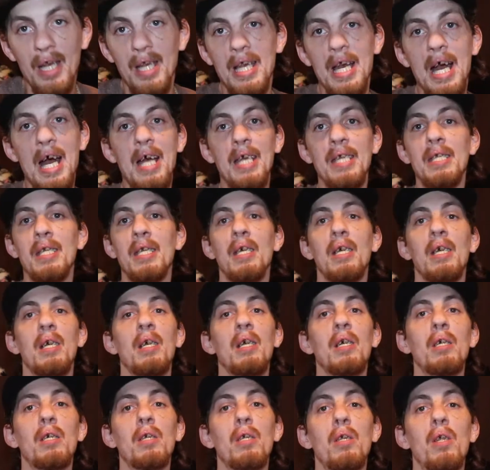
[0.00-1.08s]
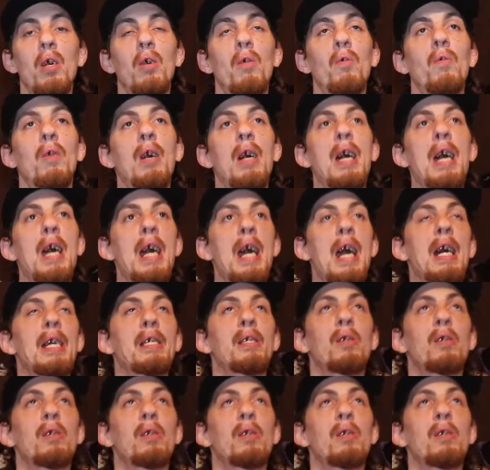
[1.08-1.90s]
Guys, you know, I